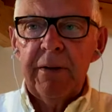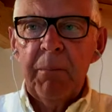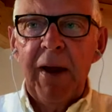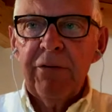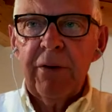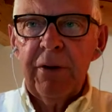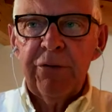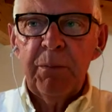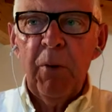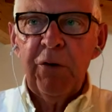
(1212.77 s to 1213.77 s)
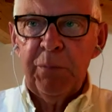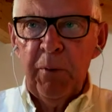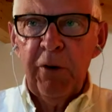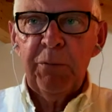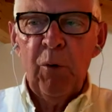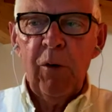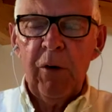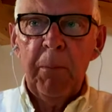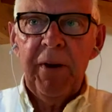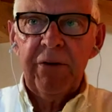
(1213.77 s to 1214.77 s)
matter is much, much more
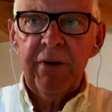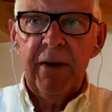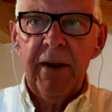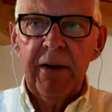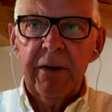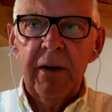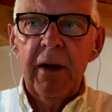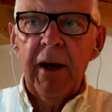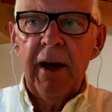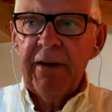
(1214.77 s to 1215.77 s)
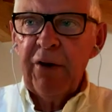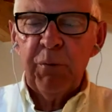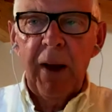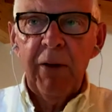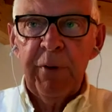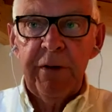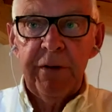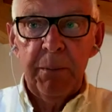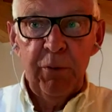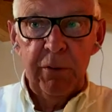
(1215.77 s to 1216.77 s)
complex than that. And that's why I've
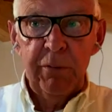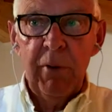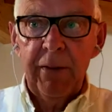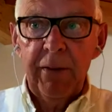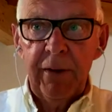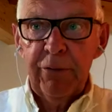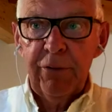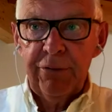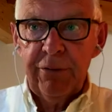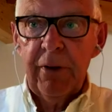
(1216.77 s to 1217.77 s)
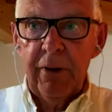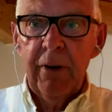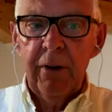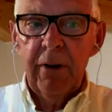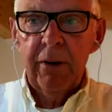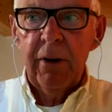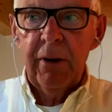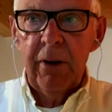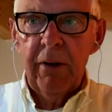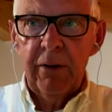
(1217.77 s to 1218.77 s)
written a book rather than just
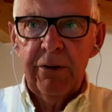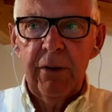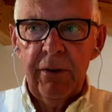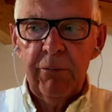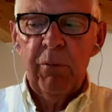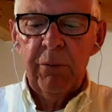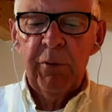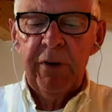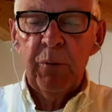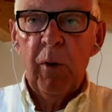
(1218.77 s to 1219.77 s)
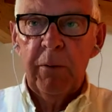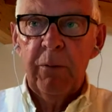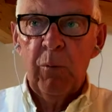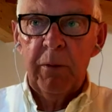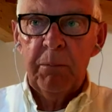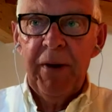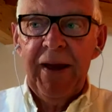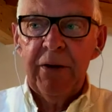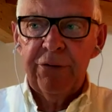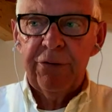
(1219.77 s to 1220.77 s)
written one
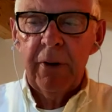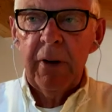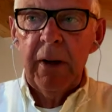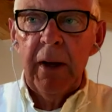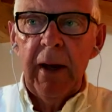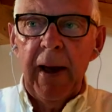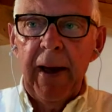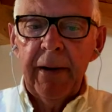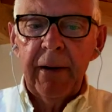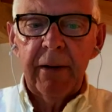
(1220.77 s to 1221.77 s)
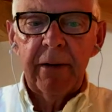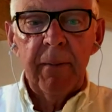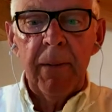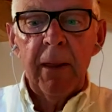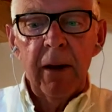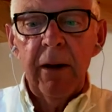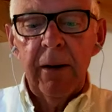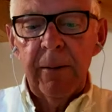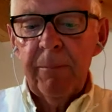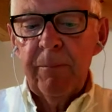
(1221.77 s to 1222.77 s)
page. And
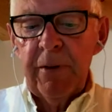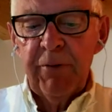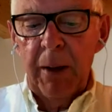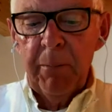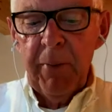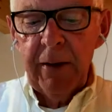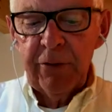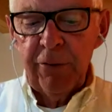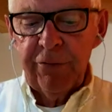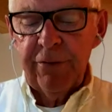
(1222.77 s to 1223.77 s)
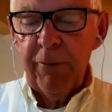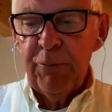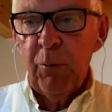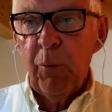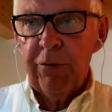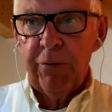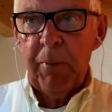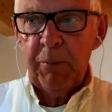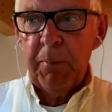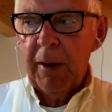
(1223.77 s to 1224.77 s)
if I may just say a few words
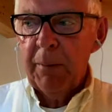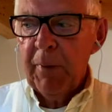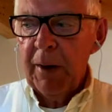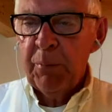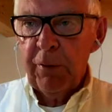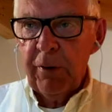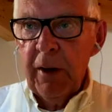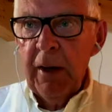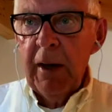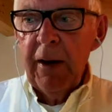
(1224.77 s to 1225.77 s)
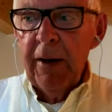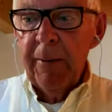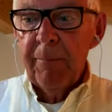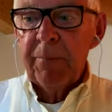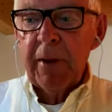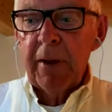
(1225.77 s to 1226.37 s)
about my book, the